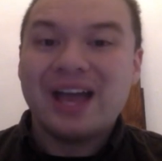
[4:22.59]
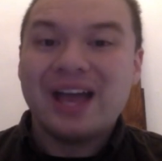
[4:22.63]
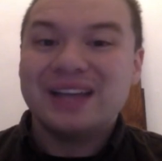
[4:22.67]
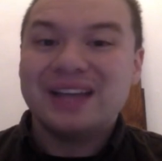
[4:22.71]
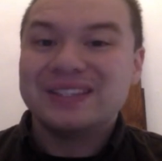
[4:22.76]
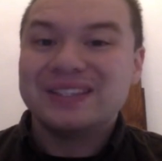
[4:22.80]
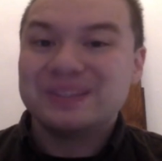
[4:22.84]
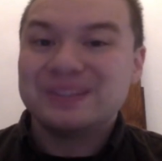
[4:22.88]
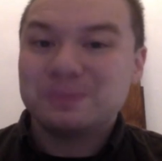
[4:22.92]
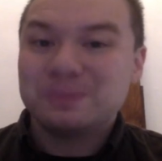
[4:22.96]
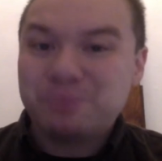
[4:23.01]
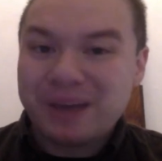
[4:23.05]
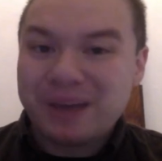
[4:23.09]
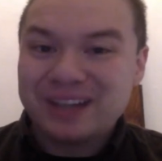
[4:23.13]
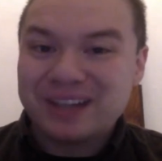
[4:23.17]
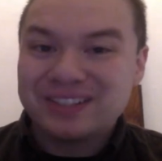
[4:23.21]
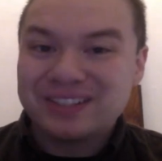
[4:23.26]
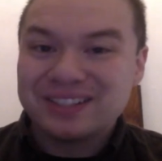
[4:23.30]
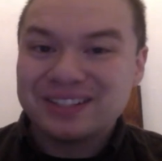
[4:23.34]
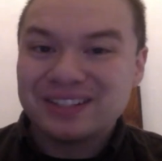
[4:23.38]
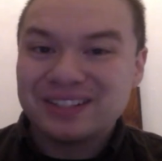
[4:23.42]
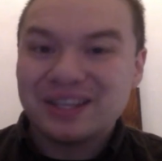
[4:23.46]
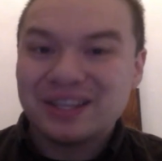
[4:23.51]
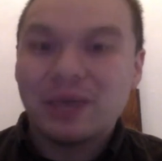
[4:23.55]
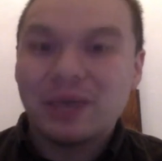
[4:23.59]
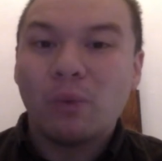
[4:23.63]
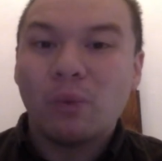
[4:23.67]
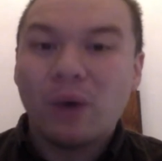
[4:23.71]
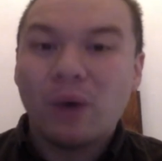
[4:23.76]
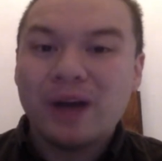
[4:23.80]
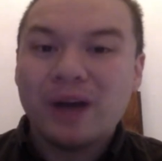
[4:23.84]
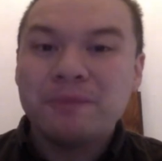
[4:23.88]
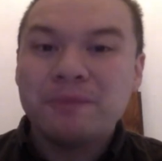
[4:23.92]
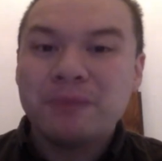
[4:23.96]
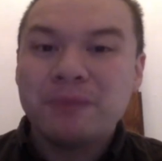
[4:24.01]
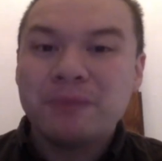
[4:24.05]
especially
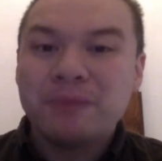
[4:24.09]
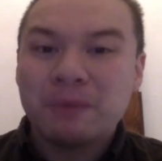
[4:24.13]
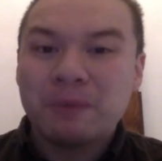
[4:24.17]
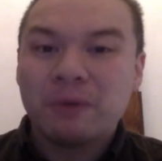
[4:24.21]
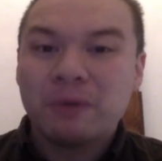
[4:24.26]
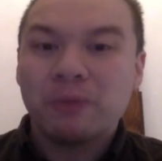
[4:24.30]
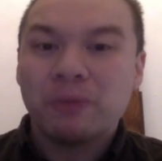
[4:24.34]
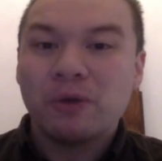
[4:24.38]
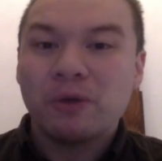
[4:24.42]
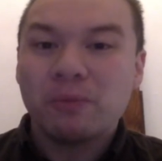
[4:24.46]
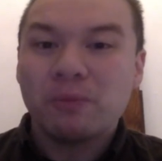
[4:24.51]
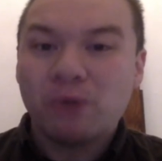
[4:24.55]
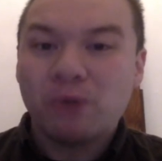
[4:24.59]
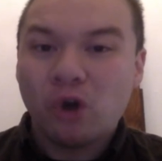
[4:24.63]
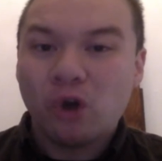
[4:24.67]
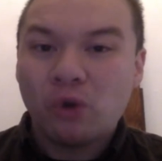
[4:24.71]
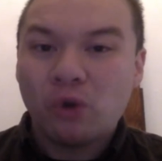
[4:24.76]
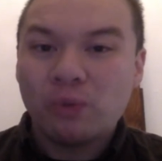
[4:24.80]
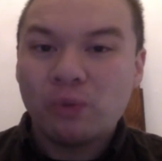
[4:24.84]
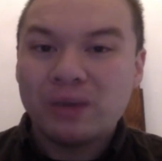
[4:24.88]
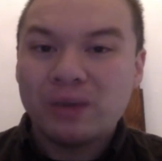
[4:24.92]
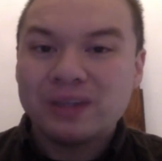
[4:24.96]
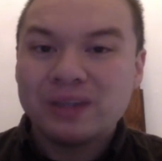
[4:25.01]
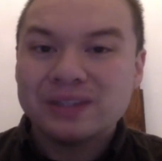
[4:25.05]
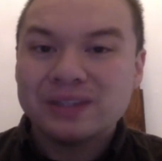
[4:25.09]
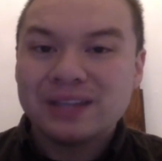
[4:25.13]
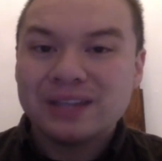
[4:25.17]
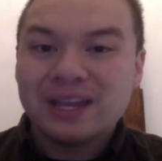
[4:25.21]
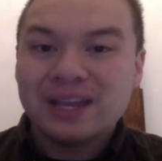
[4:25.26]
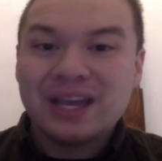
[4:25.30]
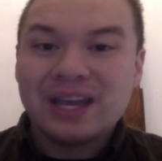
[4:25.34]
one memorable moment